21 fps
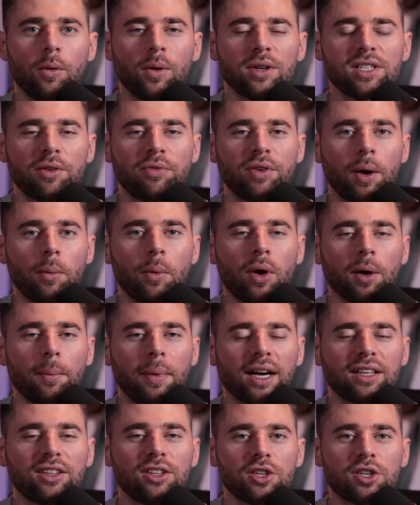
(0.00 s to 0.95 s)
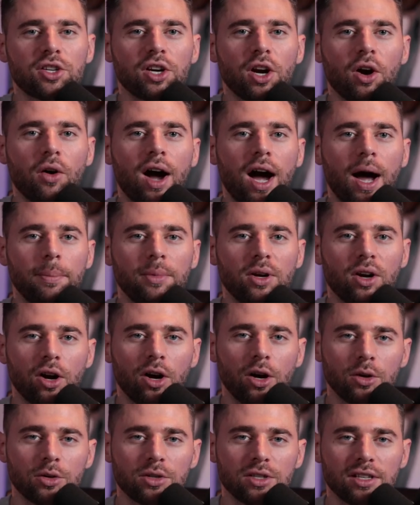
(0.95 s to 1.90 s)
What's up, fam? Welcome back to the show. I'm your
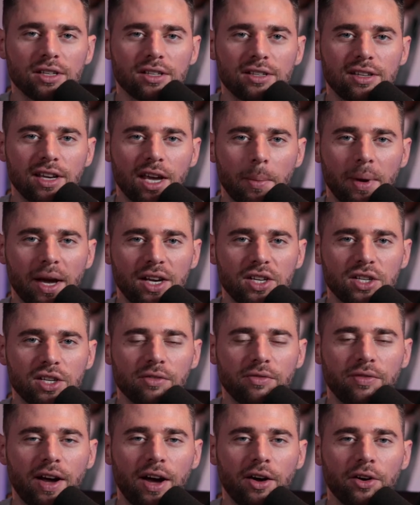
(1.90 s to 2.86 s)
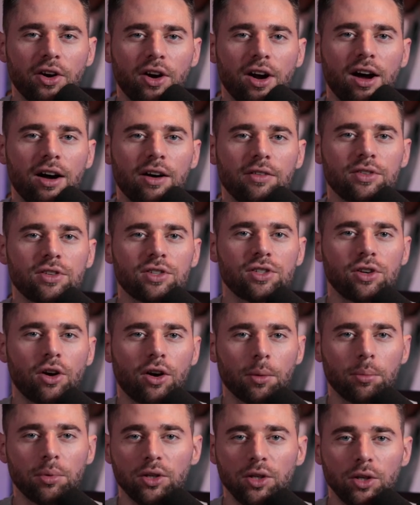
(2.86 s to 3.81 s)
host, CMH, founder of
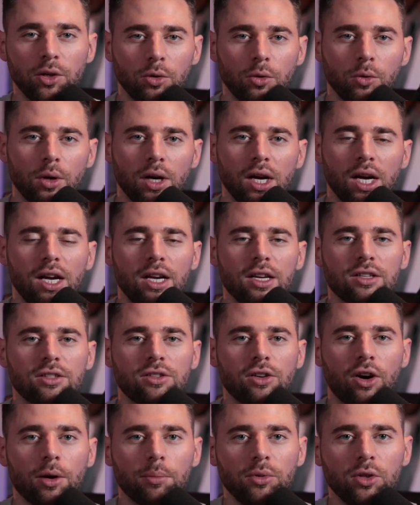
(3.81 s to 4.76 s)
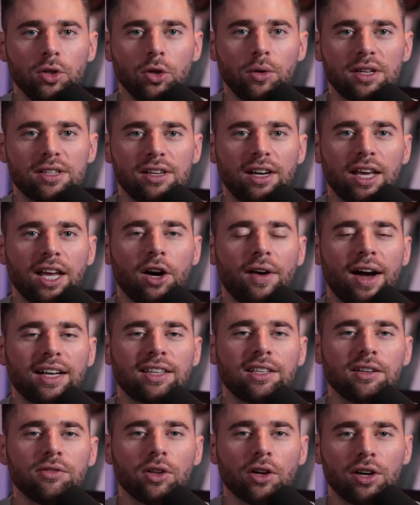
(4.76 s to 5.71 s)
Startup U. Startup U is an
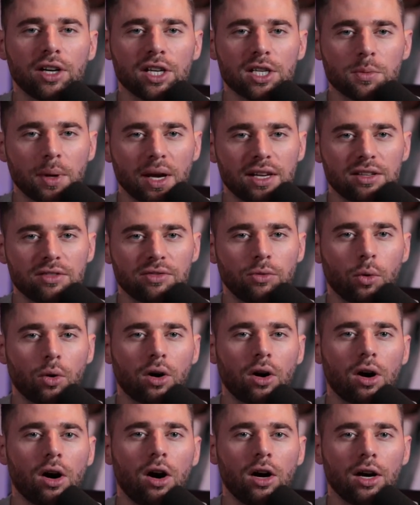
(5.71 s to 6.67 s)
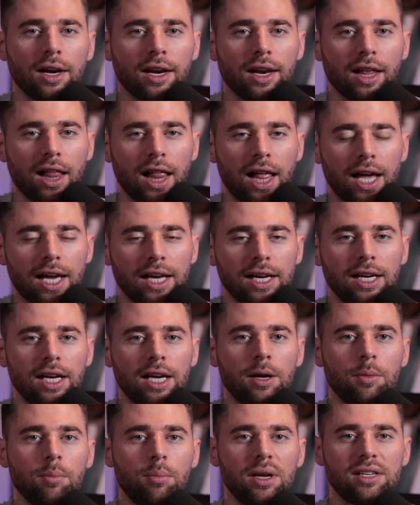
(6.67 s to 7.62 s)
interactive learning space for
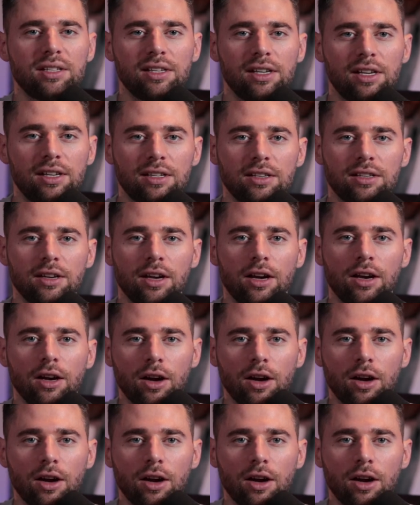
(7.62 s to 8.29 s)
online business